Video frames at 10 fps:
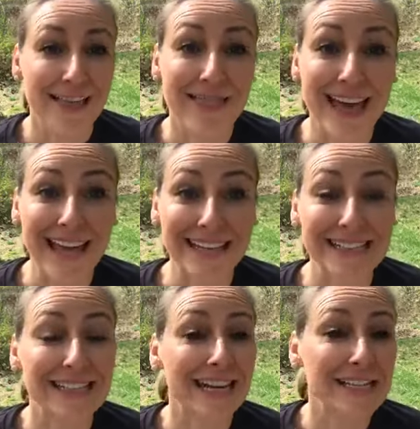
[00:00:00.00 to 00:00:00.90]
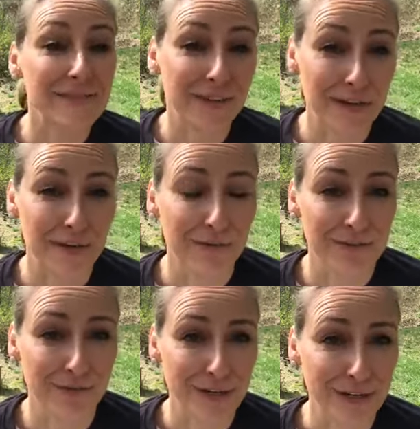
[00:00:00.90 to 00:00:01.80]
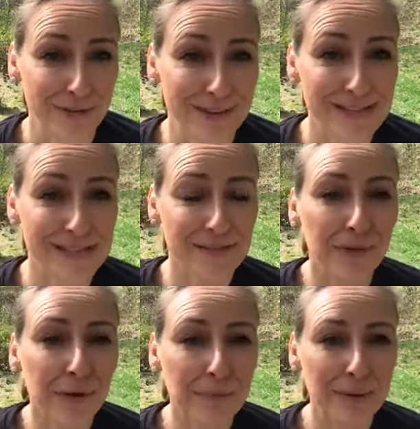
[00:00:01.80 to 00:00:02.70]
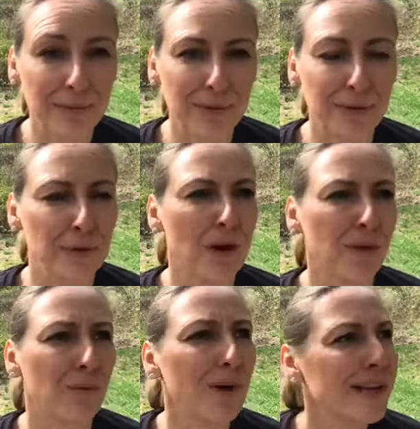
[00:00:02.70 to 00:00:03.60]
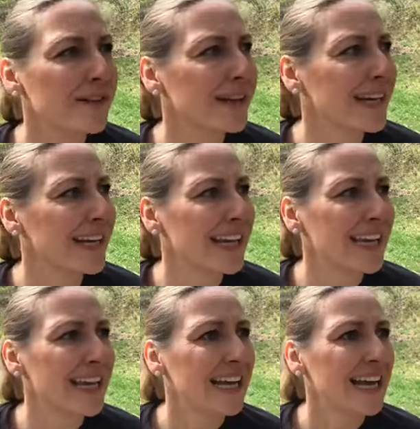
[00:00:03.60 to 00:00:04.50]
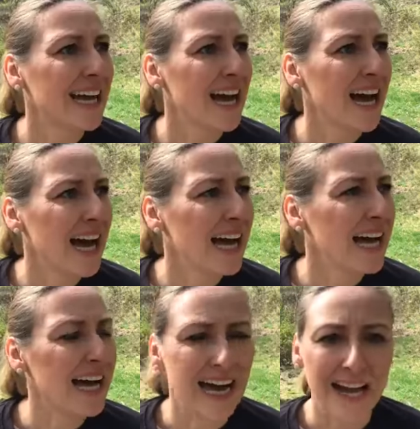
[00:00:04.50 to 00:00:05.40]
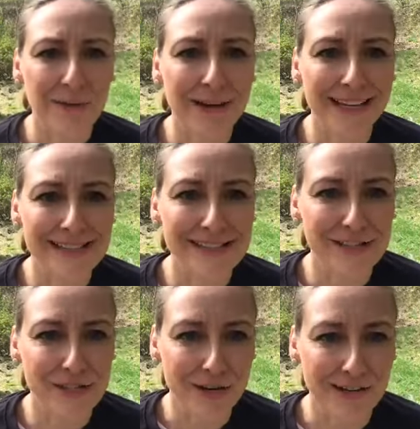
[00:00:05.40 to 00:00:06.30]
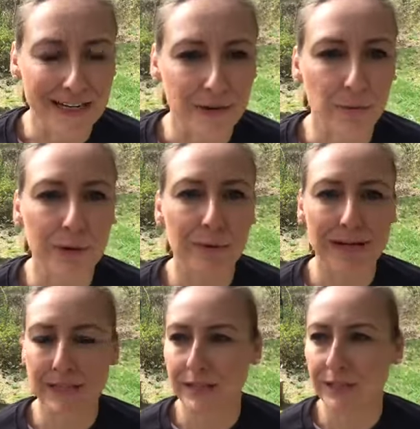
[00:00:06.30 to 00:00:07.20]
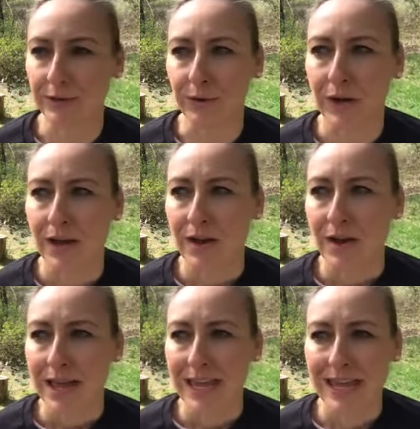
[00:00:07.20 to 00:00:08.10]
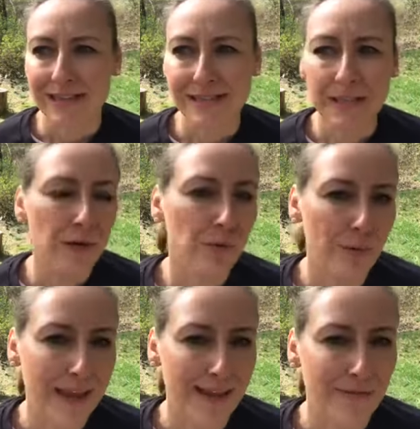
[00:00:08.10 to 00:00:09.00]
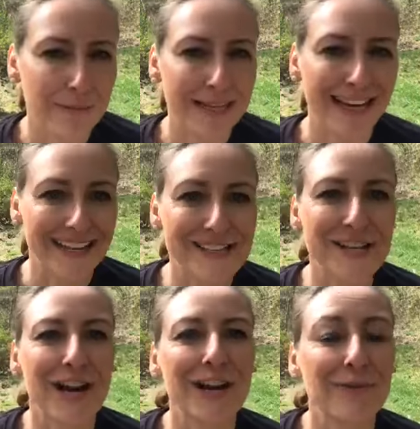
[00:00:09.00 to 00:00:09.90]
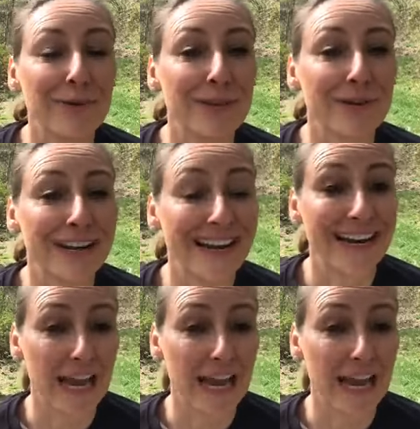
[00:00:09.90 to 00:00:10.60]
then today's video is for you. This is for people who are wondering, how do I get started? What do I do? Is there a way for me to get started with creating